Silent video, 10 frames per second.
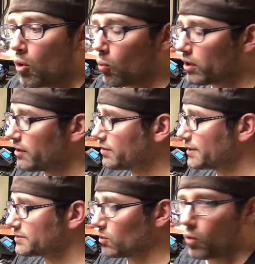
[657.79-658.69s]
One of the
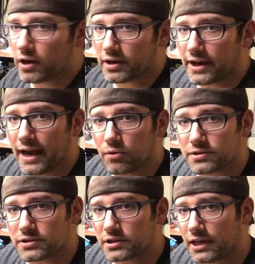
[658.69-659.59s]
things I wanted to
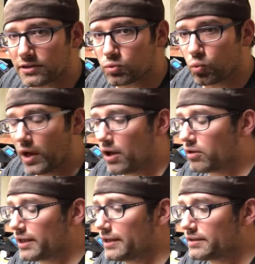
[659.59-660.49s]
announce as
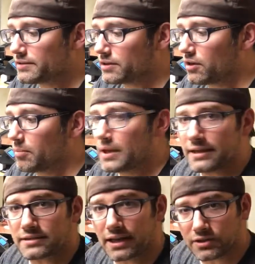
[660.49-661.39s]
well is
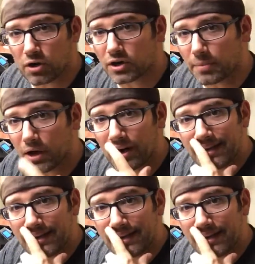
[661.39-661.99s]
I talked about a